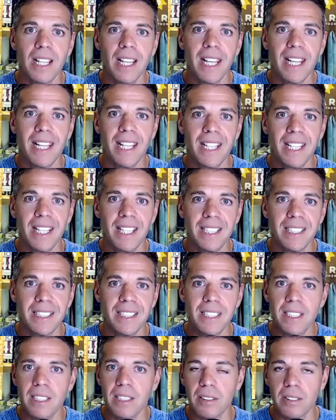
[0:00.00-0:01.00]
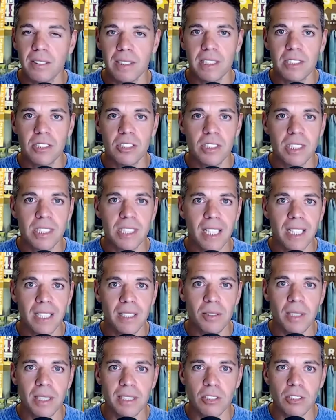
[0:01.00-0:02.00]
and, let's just say
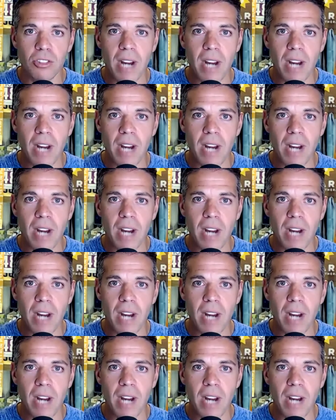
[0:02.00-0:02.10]
you're at the